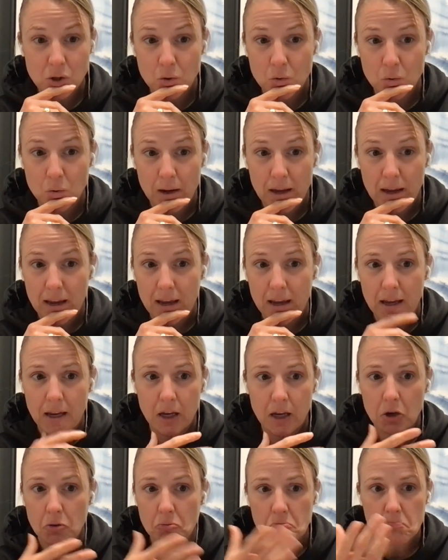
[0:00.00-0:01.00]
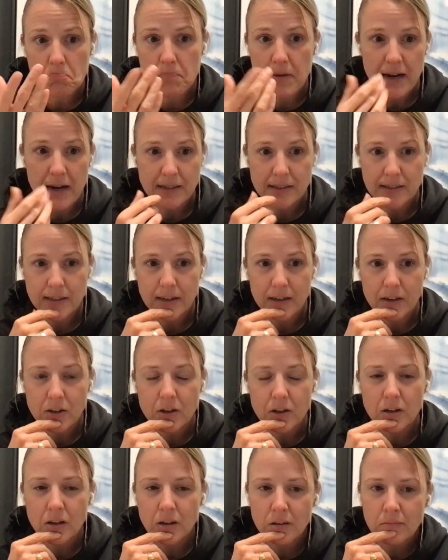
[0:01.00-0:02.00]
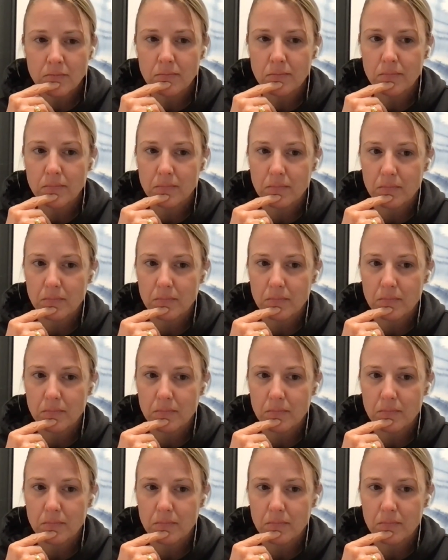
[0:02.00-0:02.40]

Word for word: to a bystander?